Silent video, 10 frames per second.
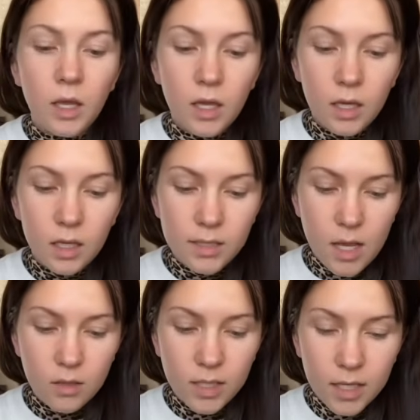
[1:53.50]
is
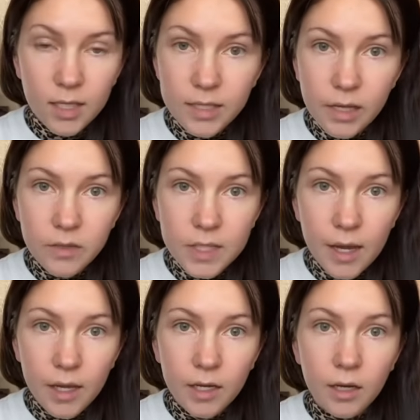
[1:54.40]
I'll take these
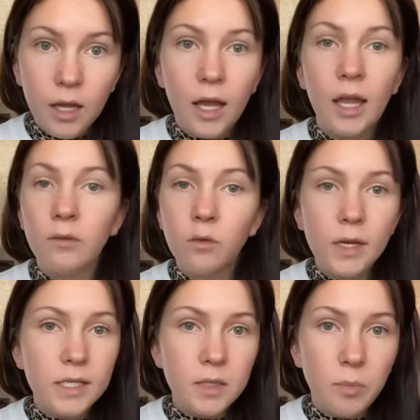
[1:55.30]
outside. I have a
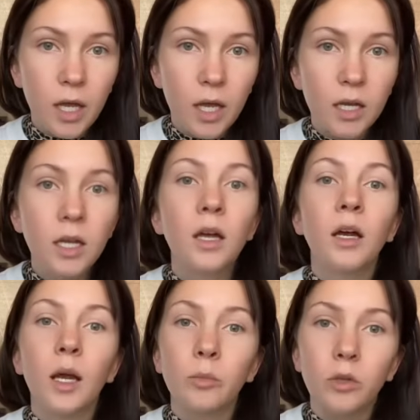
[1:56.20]
raised bed.
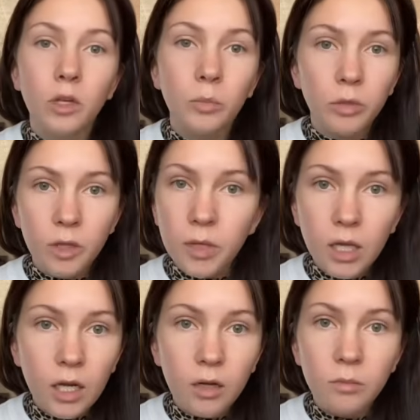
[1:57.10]
I'm gonna put them in
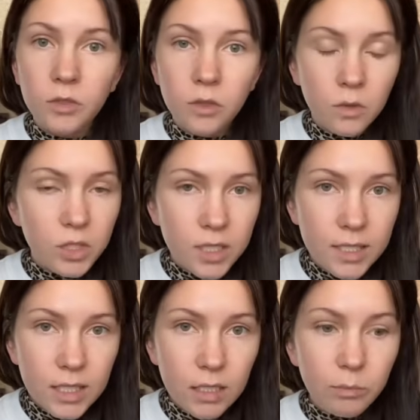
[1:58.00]
there, 2 inches
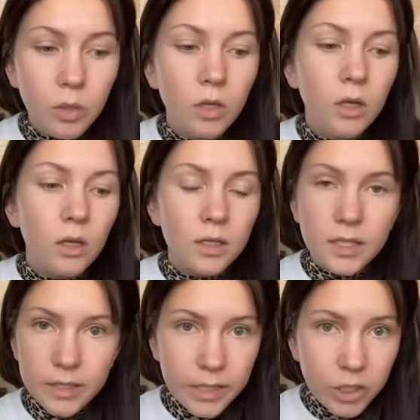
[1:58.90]
deep,
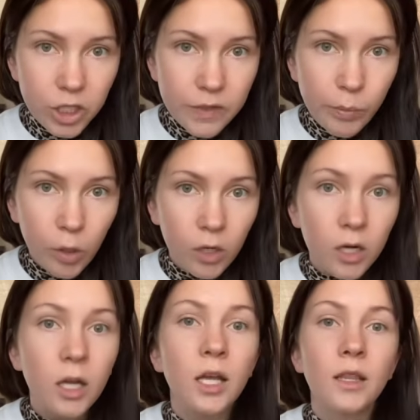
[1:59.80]
6 inches
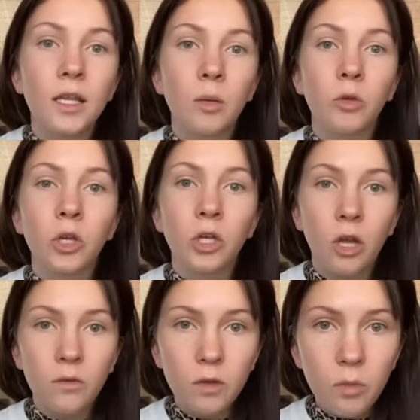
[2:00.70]
apart, and then I'm gonna
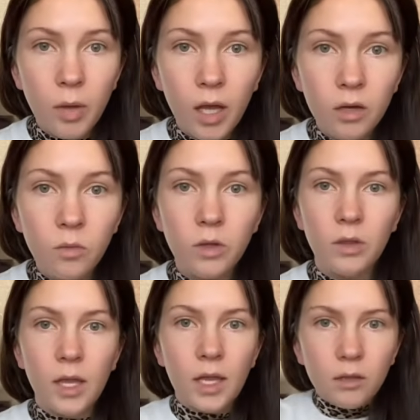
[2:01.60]
cover the bed with like